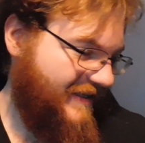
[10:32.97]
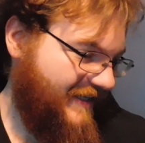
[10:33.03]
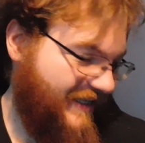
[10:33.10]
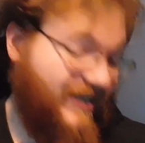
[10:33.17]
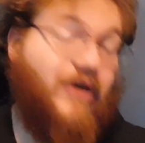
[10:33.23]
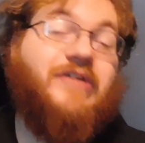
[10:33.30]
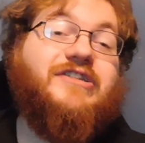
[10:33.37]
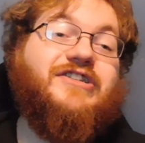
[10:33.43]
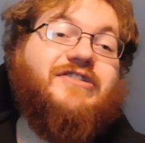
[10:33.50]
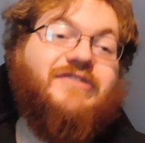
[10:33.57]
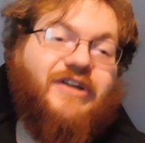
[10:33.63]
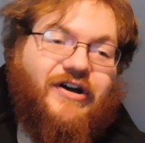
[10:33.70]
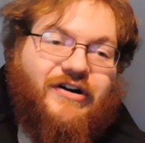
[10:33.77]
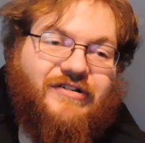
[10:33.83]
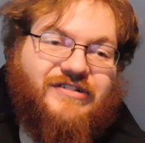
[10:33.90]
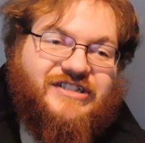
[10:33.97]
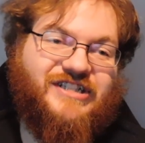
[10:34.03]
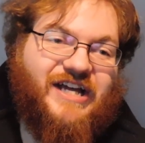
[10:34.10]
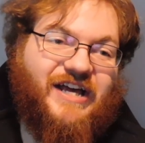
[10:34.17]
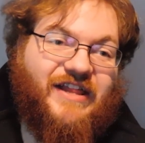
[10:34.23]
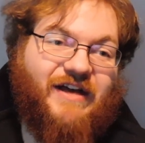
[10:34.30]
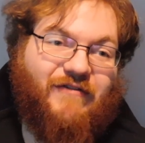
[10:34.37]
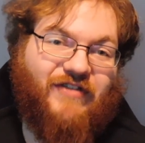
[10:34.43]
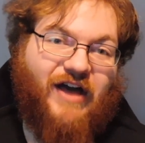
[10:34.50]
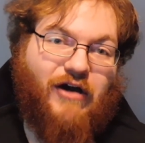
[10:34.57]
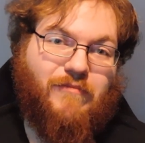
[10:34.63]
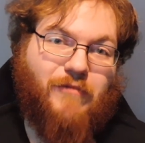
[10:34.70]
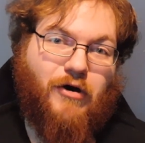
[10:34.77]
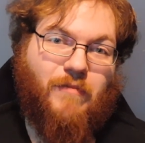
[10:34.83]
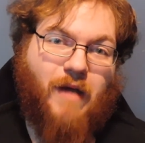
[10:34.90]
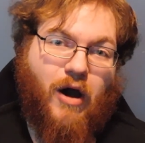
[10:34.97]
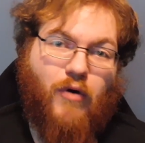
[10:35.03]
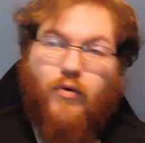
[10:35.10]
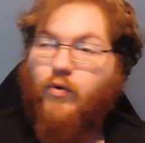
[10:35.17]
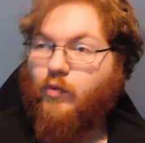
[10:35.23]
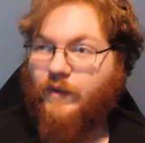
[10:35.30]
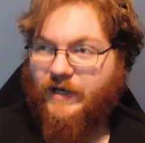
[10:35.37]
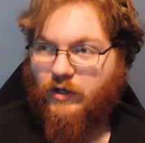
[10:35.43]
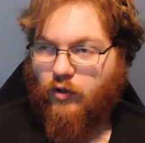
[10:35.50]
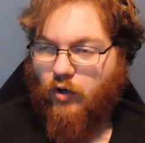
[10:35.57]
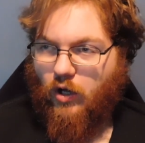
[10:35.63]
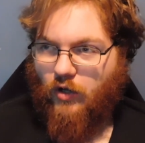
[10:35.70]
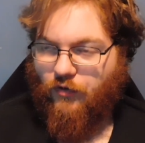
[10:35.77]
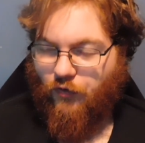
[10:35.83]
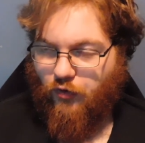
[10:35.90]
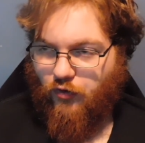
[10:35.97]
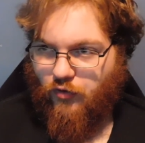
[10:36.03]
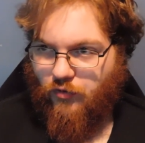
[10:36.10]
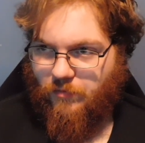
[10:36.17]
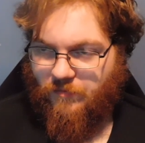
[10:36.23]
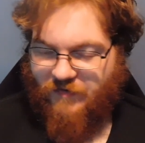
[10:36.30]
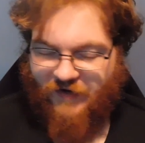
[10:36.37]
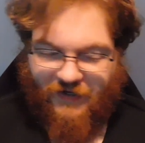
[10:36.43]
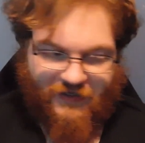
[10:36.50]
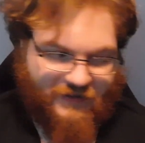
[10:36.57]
He also knows that without Momo, we are all doomed.